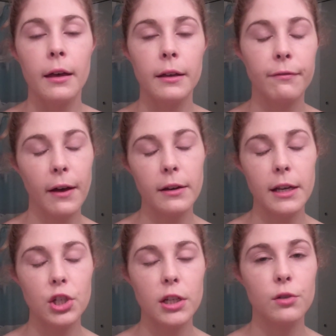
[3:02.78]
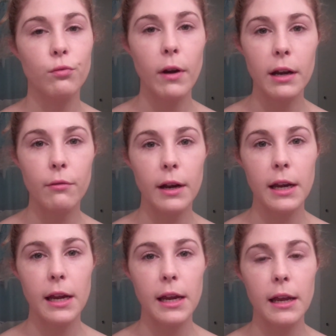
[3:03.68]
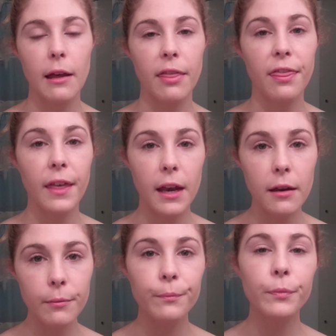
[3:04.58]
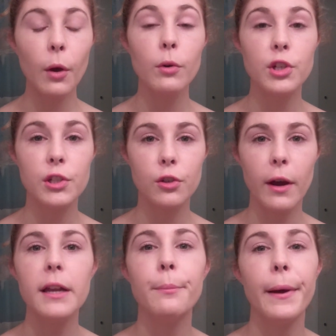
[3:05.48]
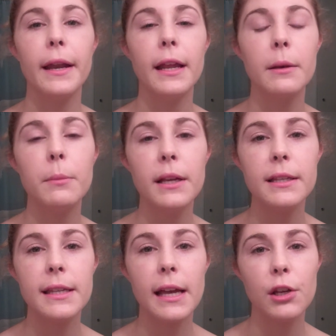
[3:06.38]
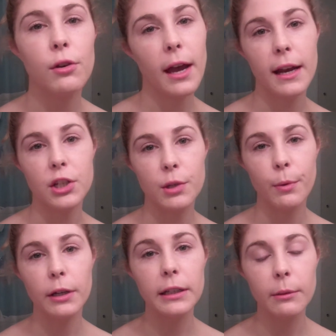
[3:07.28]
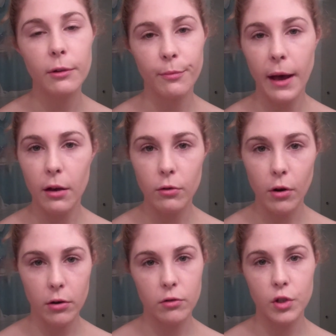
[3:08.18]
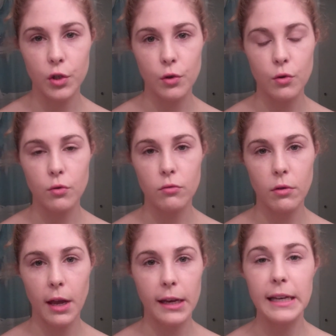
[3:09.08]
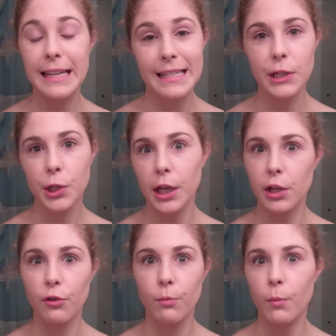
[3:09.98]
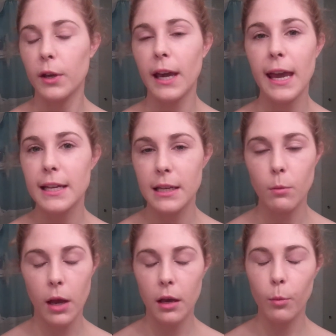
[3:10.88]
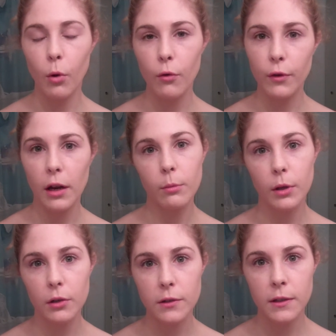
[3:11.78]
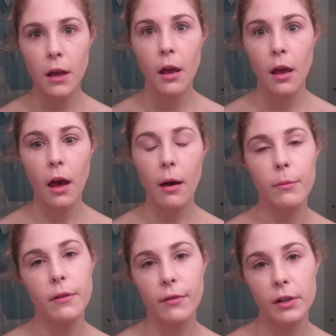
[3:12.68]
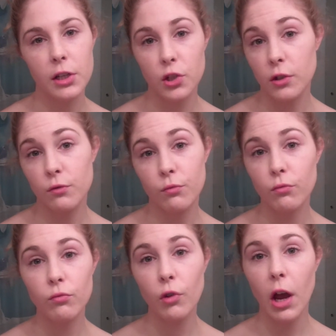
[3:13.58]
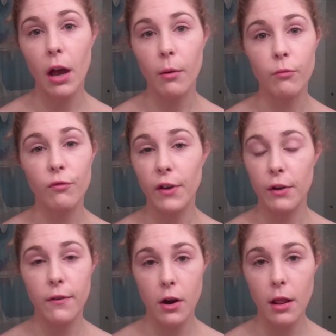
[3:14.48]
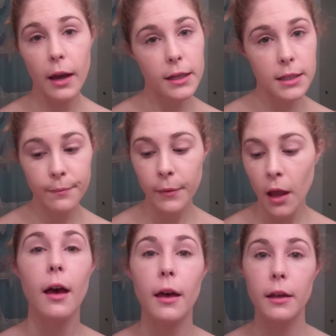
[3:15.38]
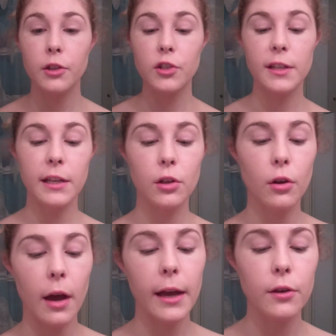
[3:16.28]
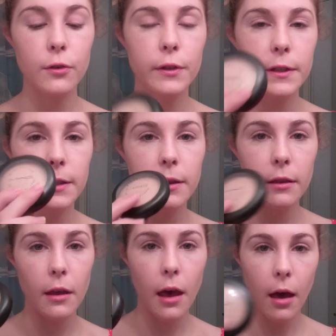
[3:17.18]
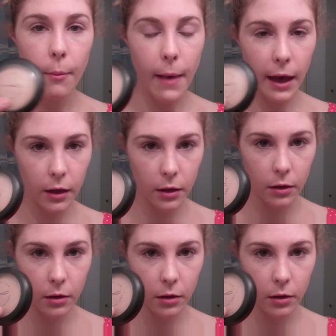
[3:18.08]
foundation is really thin, which is great, but it means that you can actually put a little bit of powder on and it doesn't look like you're caked in makeup or overdone because the foundation's very light. Just so that you know, I use the MAC